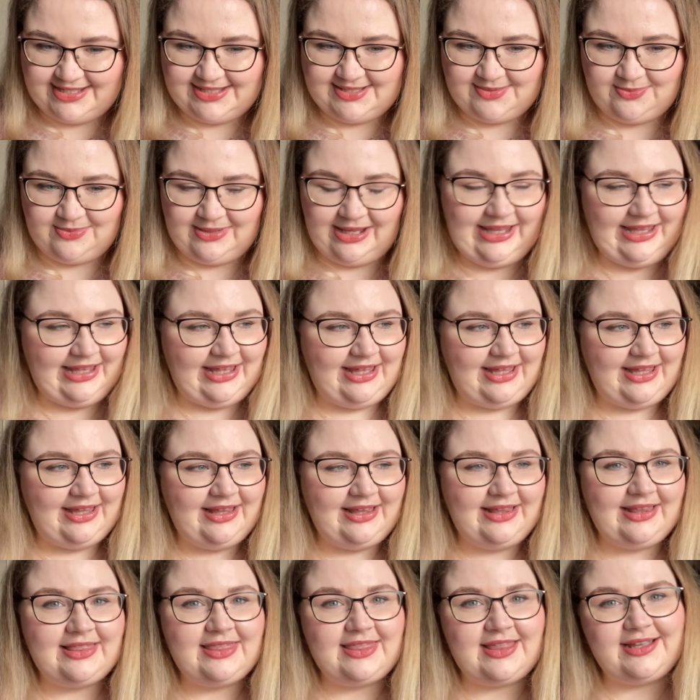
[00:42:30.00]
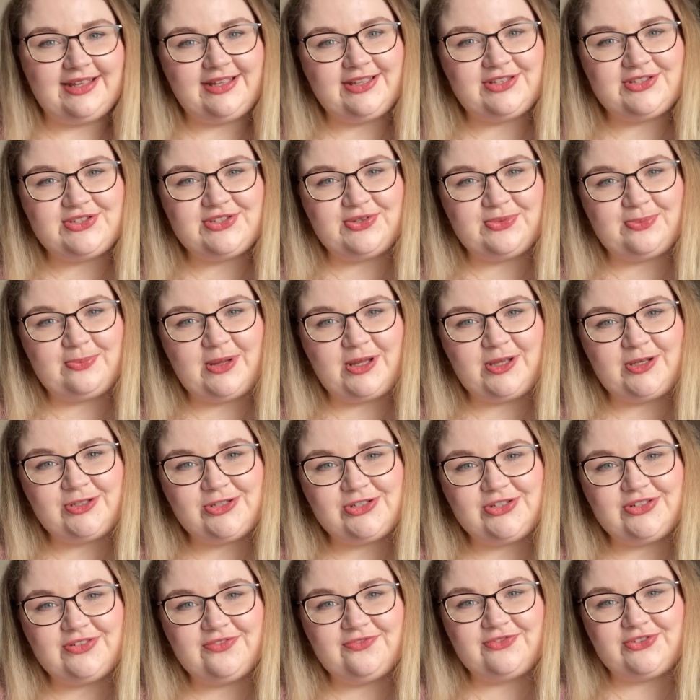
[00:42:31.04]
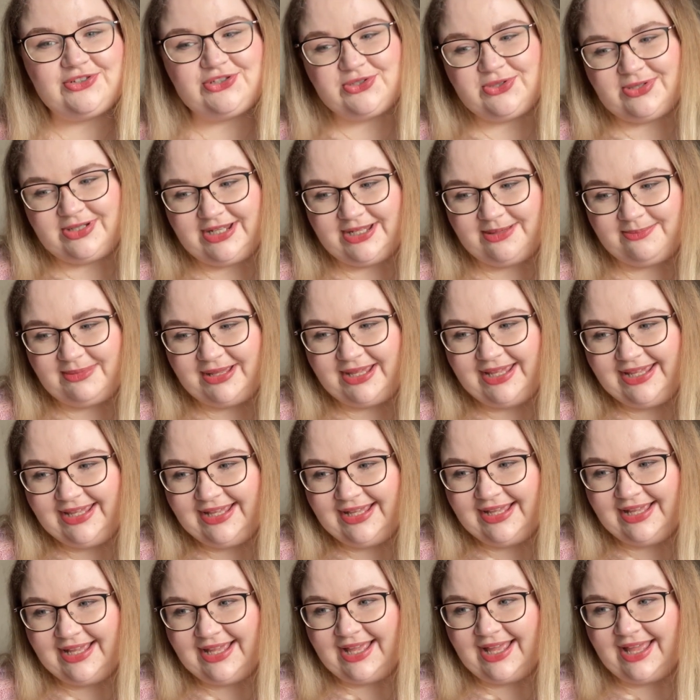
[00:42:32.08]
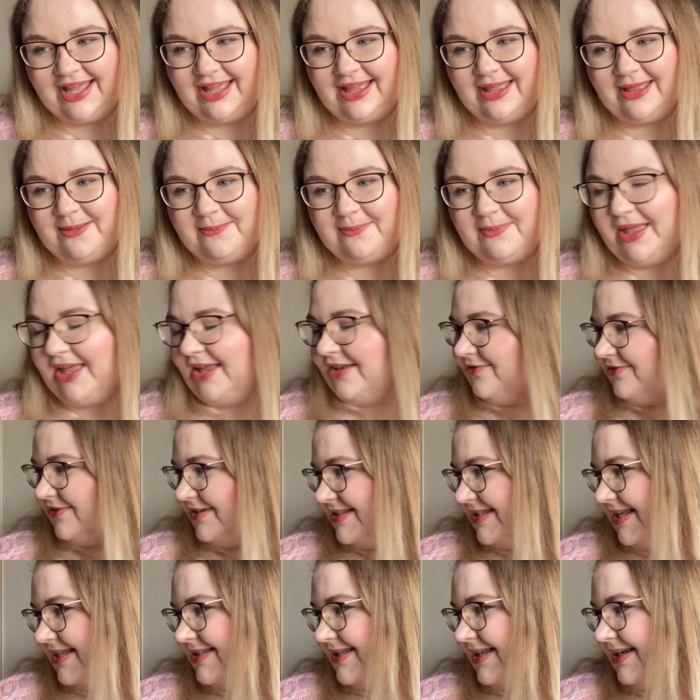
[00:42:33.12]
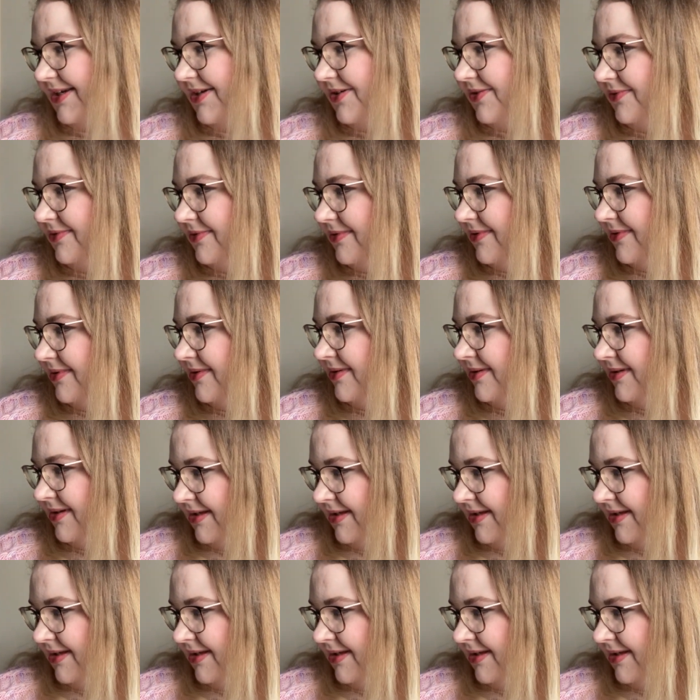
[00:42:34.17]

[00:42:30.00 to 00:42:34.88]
for this week thank you so much for joining me. Um, Henry says hello.